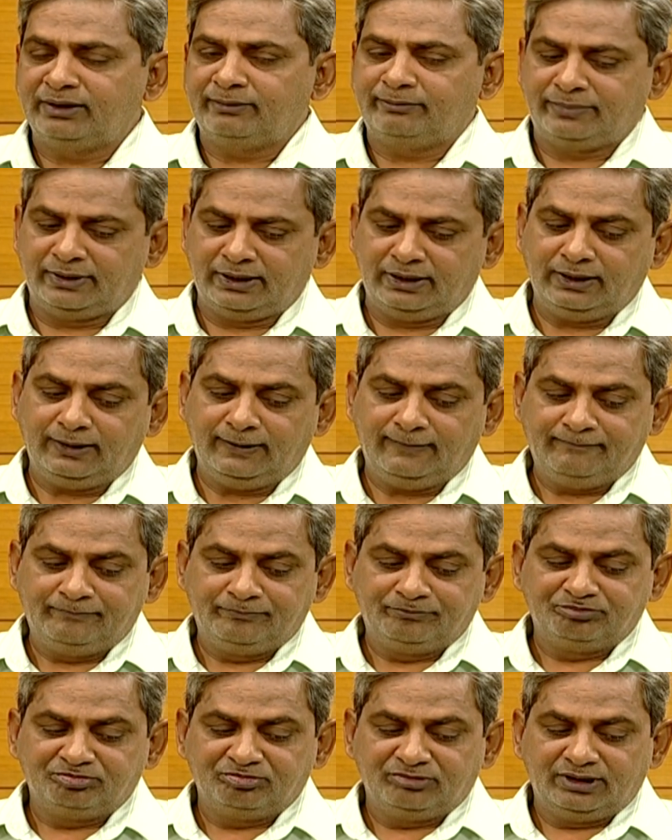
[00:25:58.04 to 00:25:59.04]
Paya,
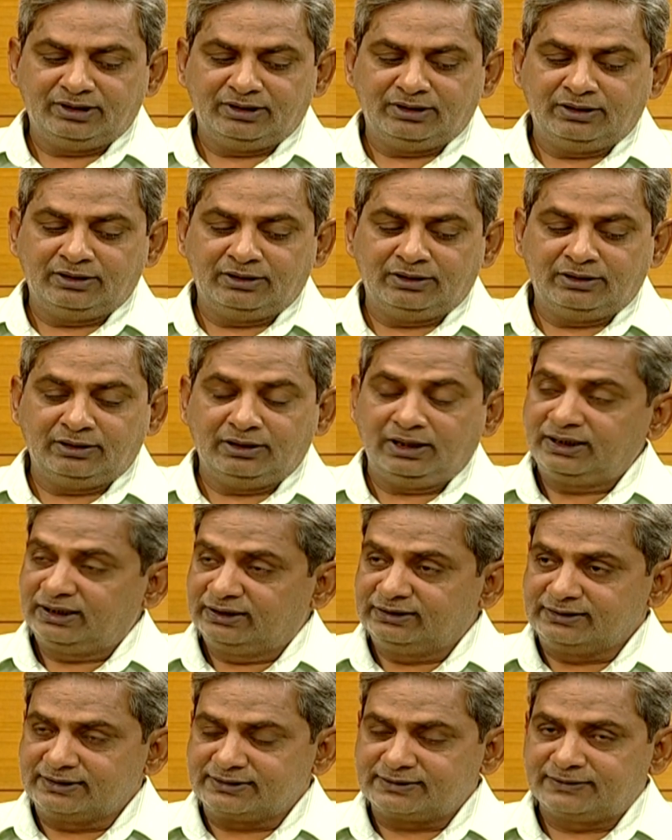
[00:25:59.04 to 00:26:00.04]
and
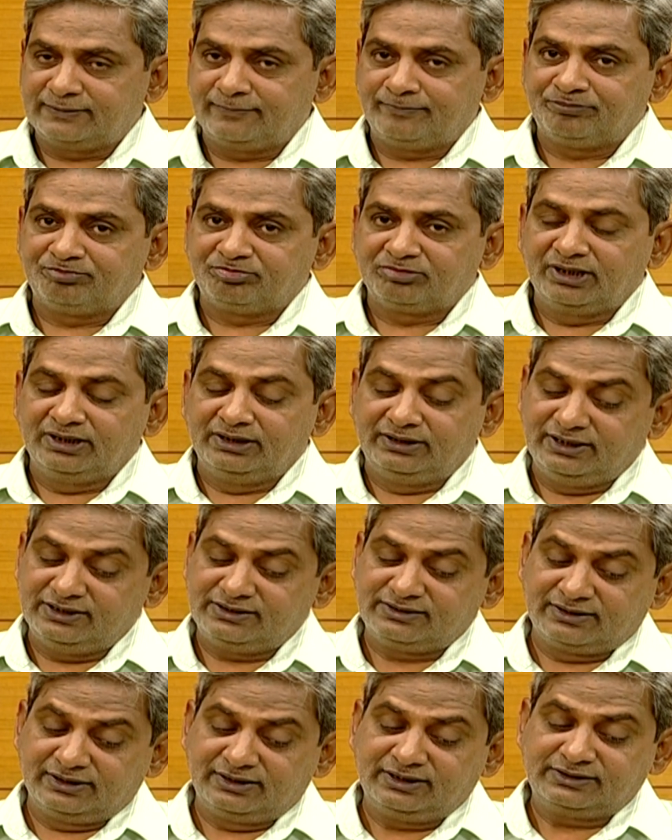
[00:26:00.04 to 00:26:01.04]
others. These
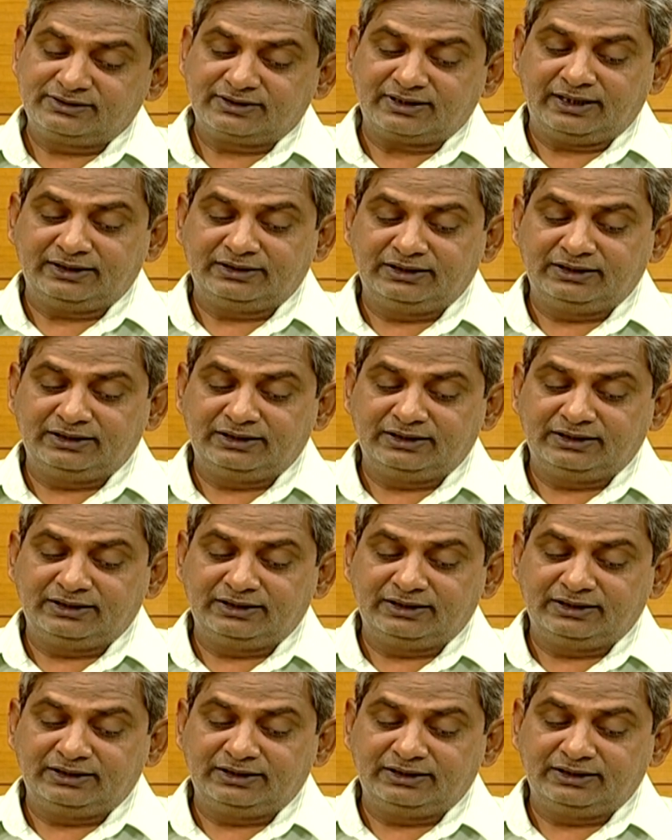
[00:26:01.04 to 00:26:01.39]
critics rightly